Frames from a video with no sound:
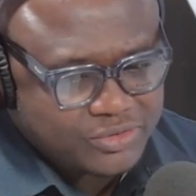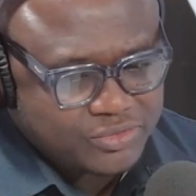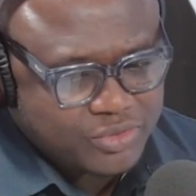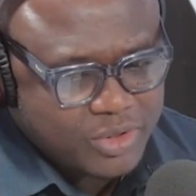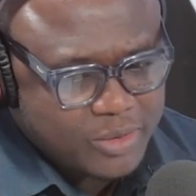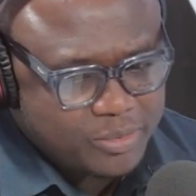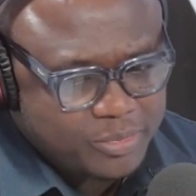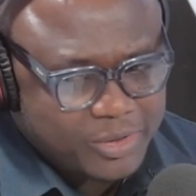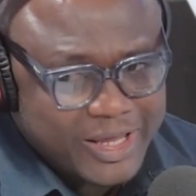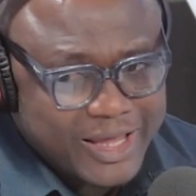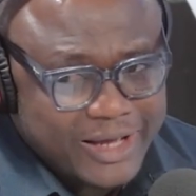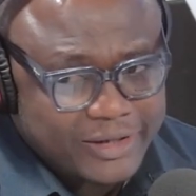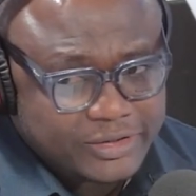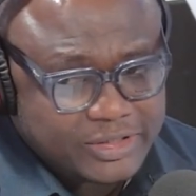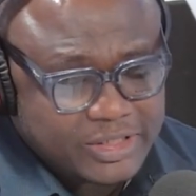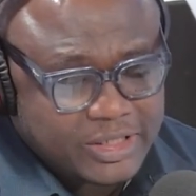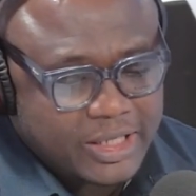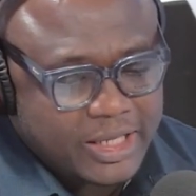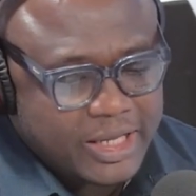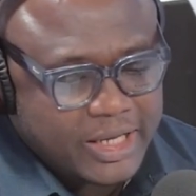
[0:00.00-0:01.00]
well play
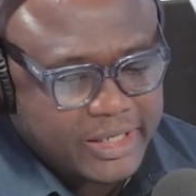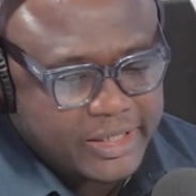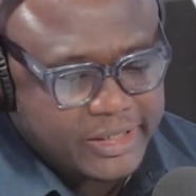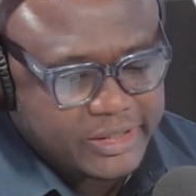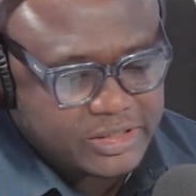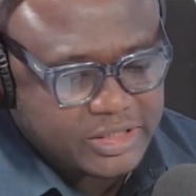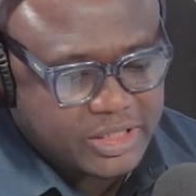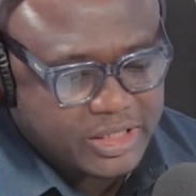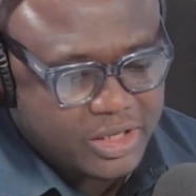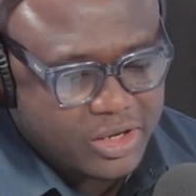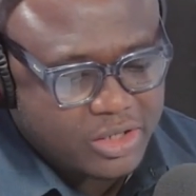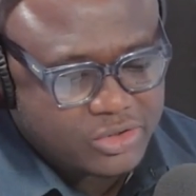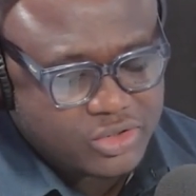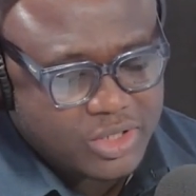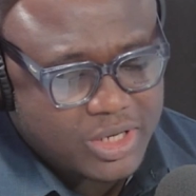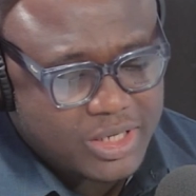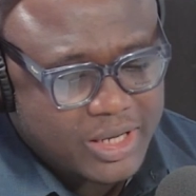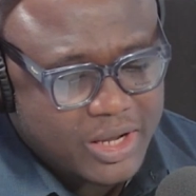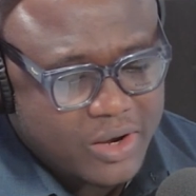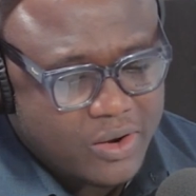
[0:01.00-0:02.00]
out in the NDC. They
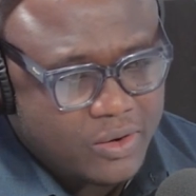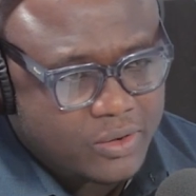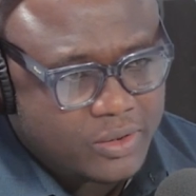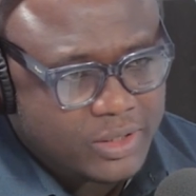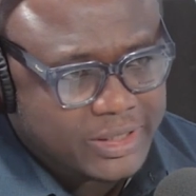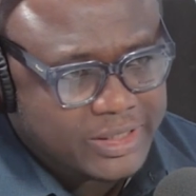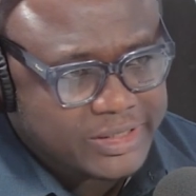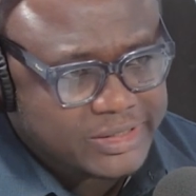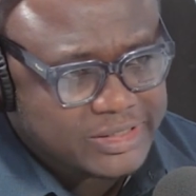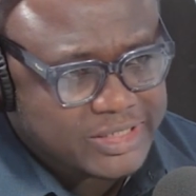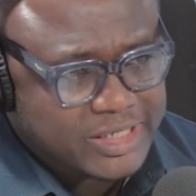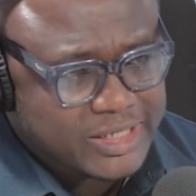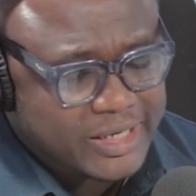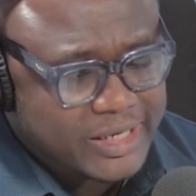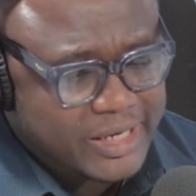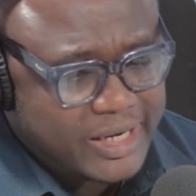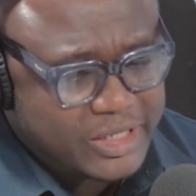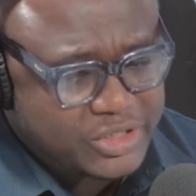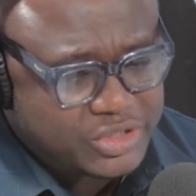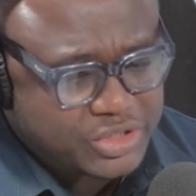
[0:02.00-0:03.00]
also had their own in internal
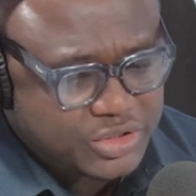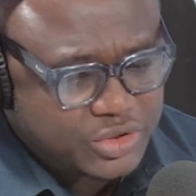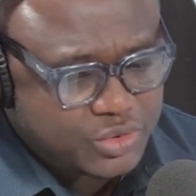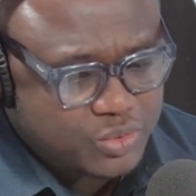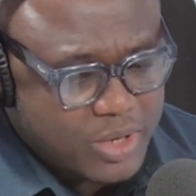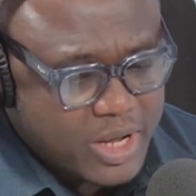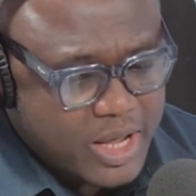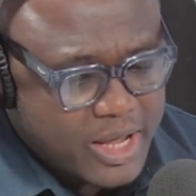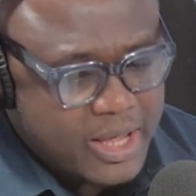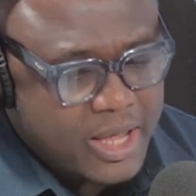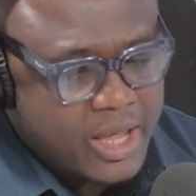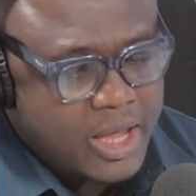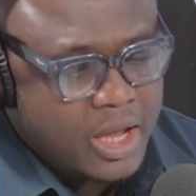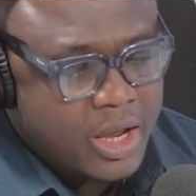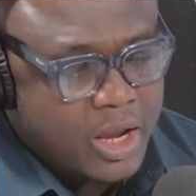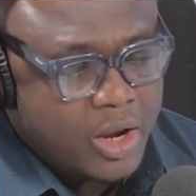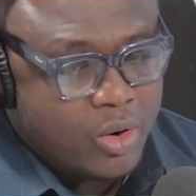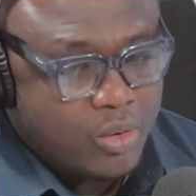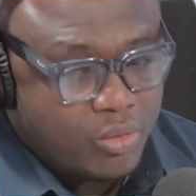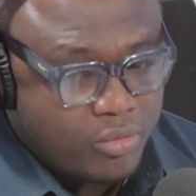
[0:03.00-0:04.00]
elections where
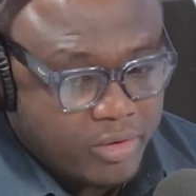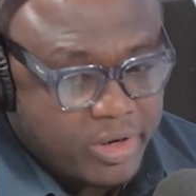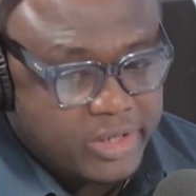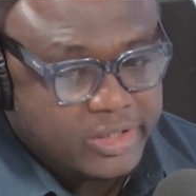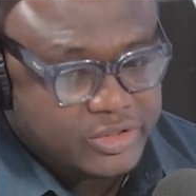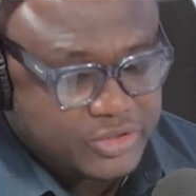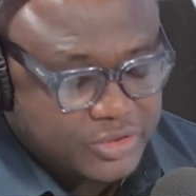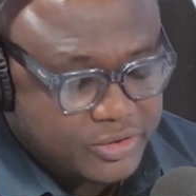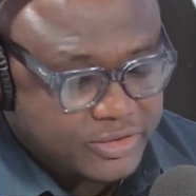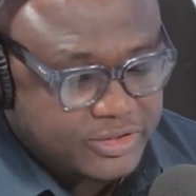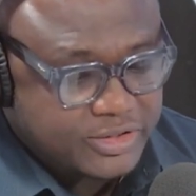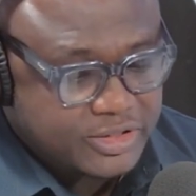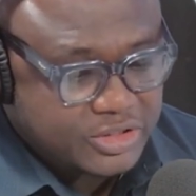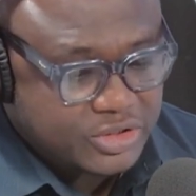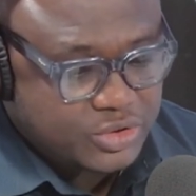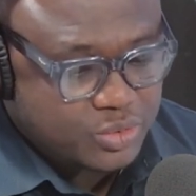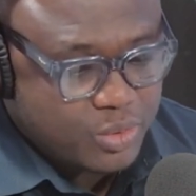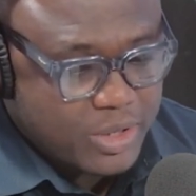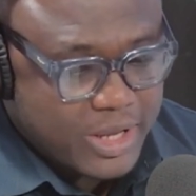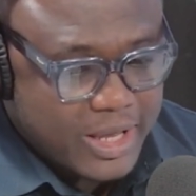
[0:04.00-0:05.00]

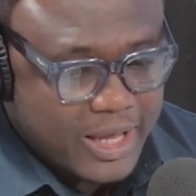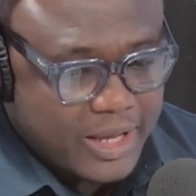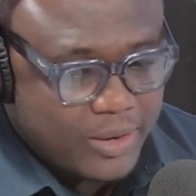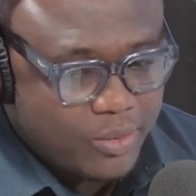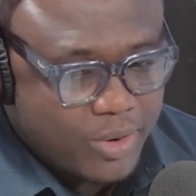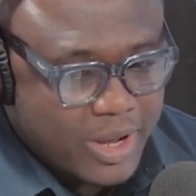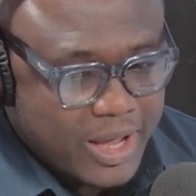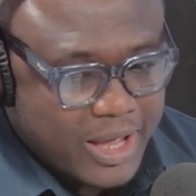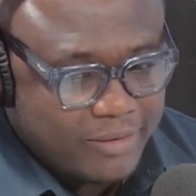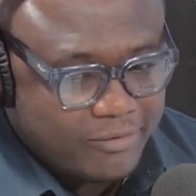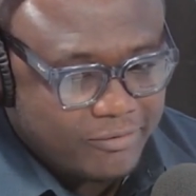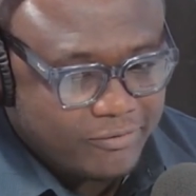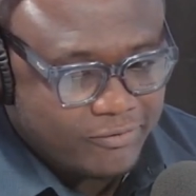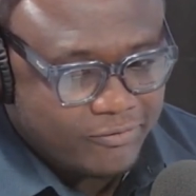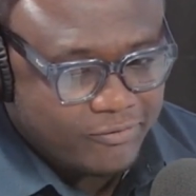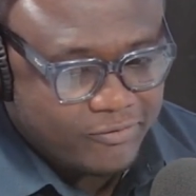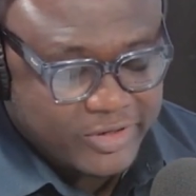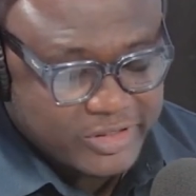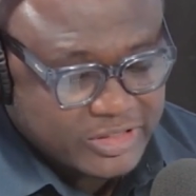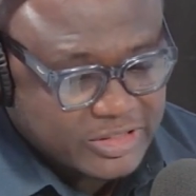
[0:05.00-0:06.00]
resources were
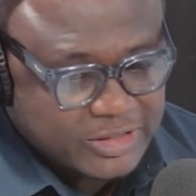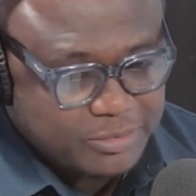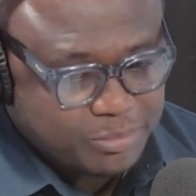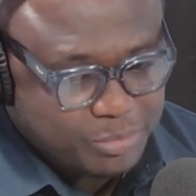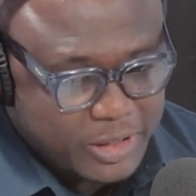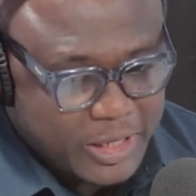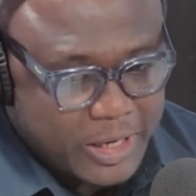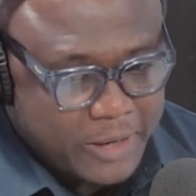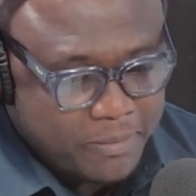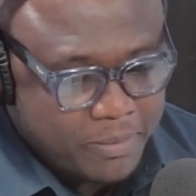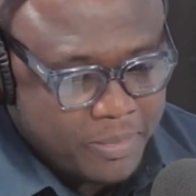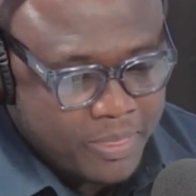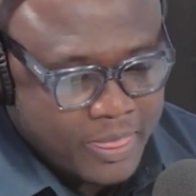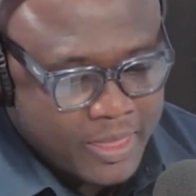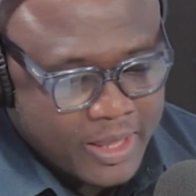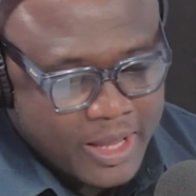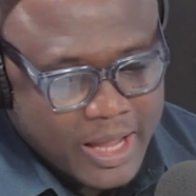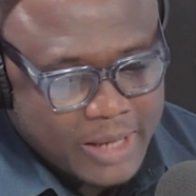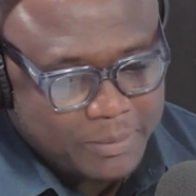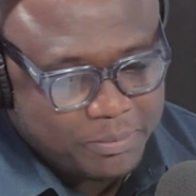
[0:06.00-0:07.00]
visibly
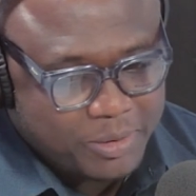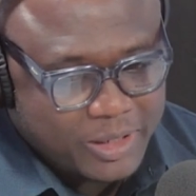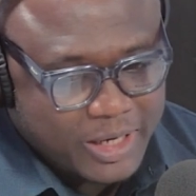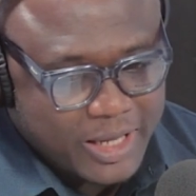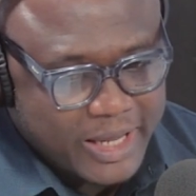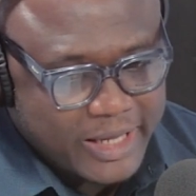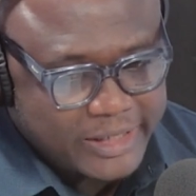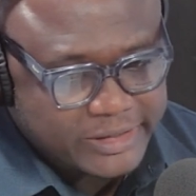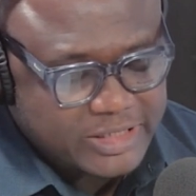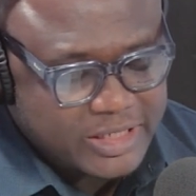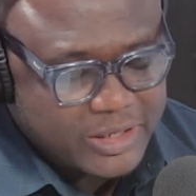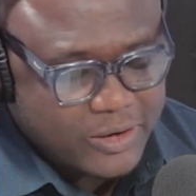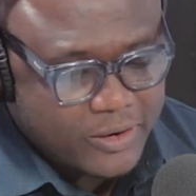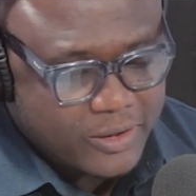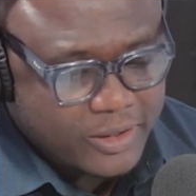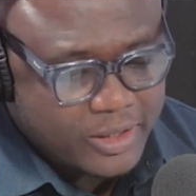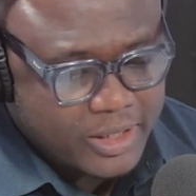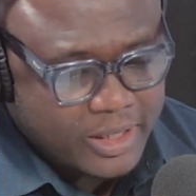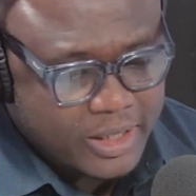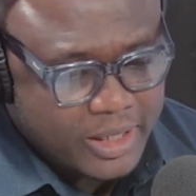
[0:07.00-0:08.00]
at play, is it
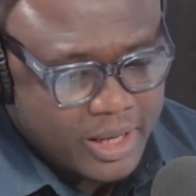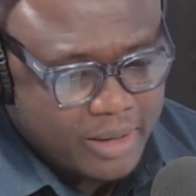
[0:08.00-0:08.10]
not?